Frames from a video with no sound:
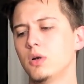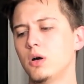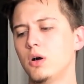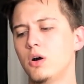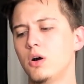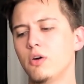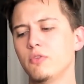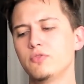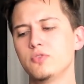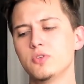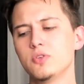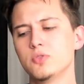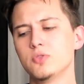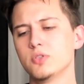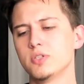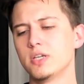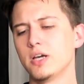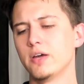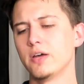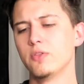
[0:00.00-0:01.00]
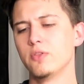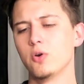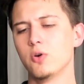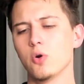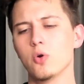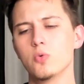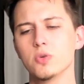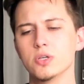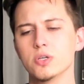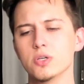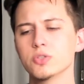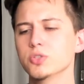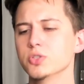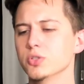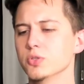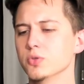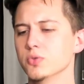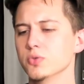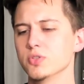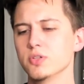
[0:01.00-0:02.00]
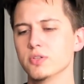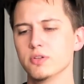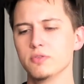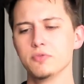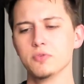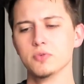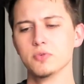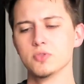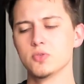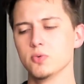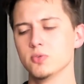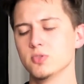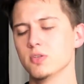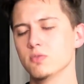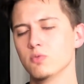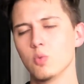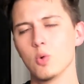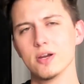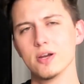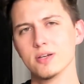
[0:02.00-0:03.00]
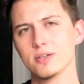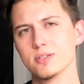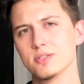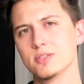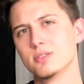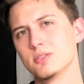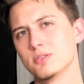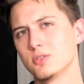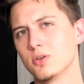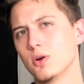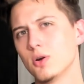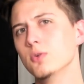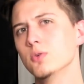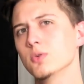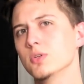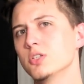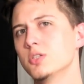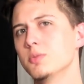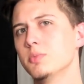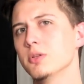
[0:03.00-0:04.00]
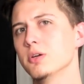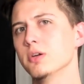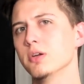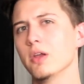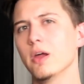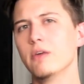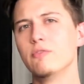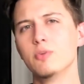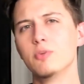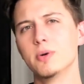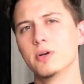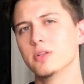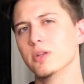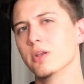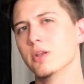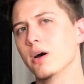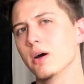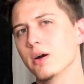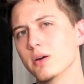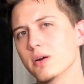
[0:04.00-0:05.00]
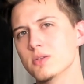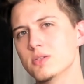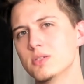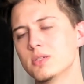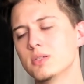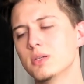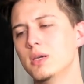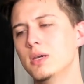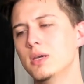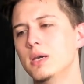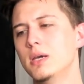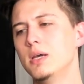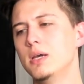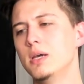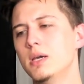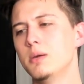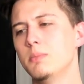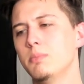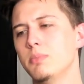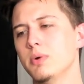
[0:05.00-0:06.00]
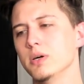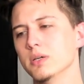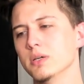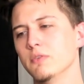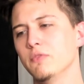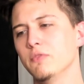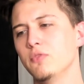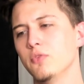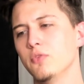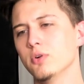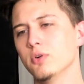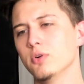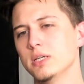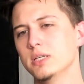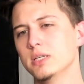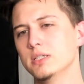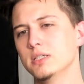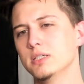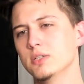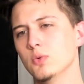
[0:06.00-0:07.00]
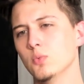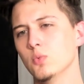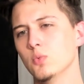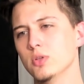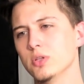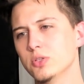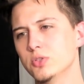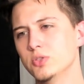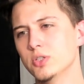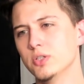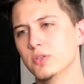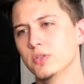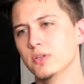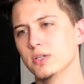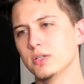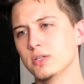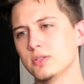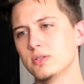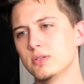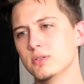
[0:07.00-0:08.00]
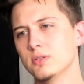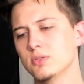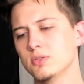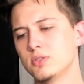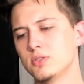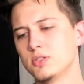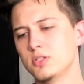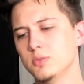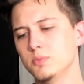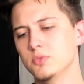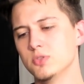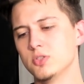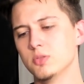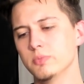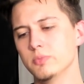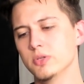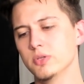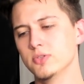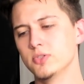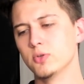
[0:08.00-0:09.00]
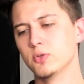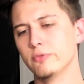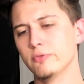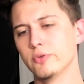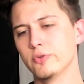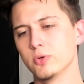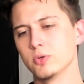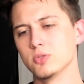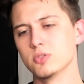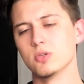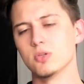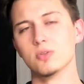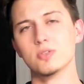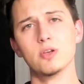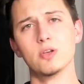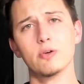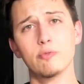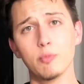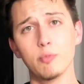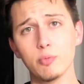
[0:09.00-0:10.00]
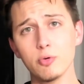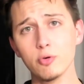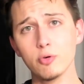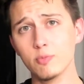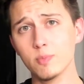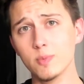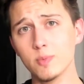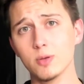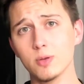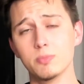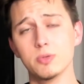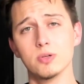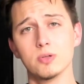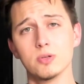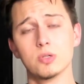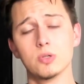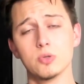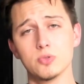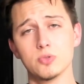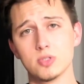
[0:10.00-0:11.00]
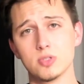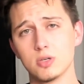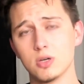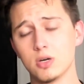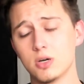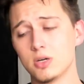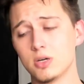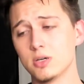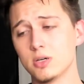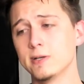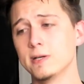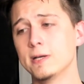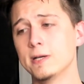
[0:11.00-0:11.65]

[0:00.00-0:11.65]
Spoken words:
often just had their own issues in different sorts of ways. It's hard to explain. Everybody does, but for a religion that seems to be so focused on self-improvement and being close to God,